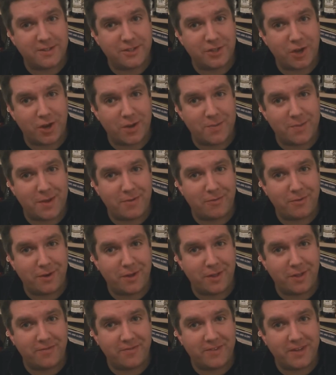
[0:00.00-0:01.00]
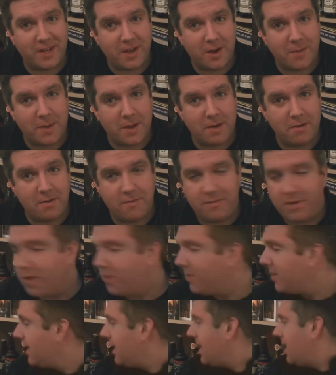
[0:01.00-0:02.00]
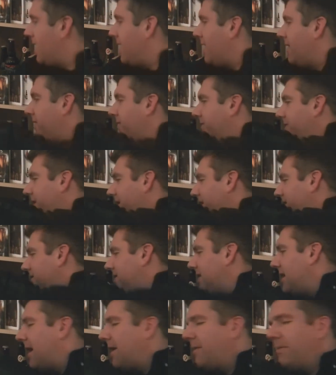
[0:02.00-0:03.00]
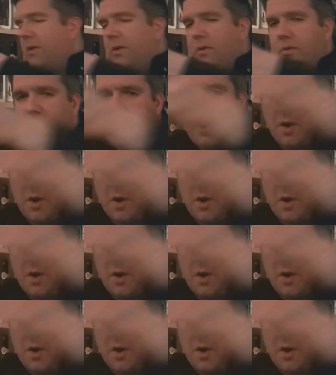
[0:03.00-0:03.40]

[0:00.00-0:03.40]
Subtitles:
for joining me for another video beer review. This time we've